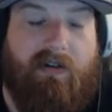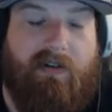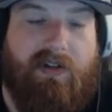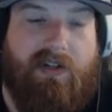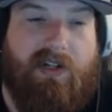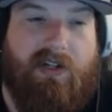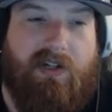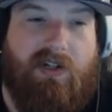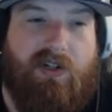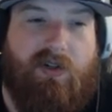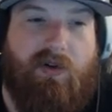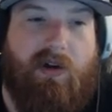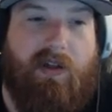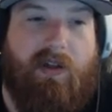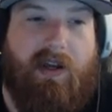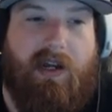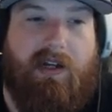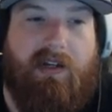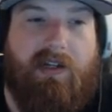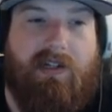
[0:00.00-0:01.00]
This doesn't do
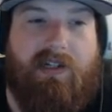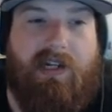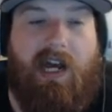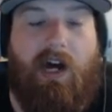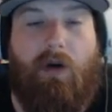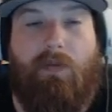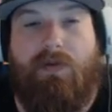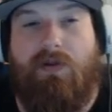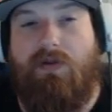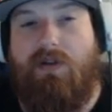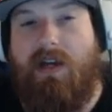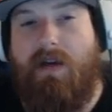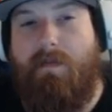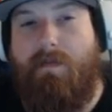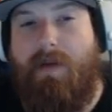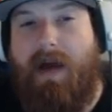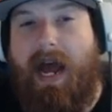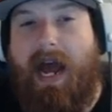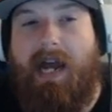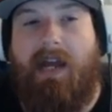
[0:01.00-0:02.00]
anything. It doesn't help you get
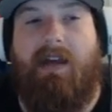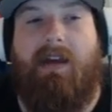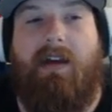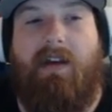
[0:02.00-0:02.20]
back